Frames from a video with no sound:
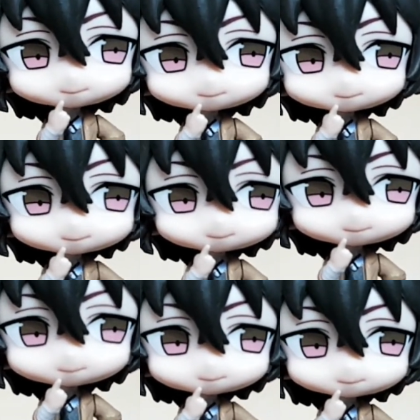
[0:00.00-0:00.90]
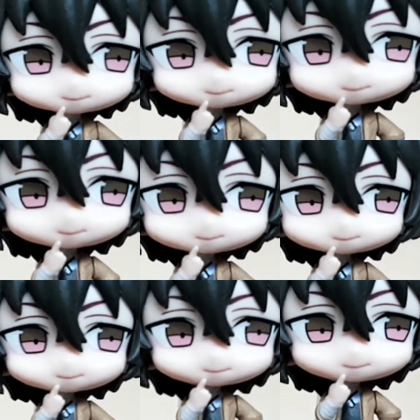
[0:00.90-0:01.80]
Okay, so those are the
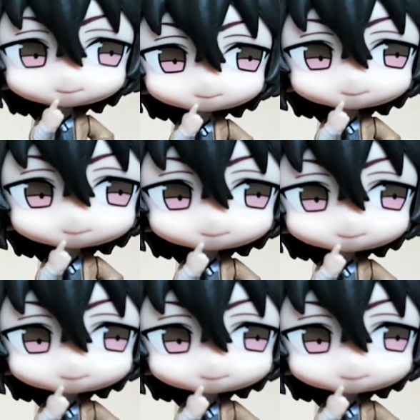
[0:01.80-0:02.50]
individual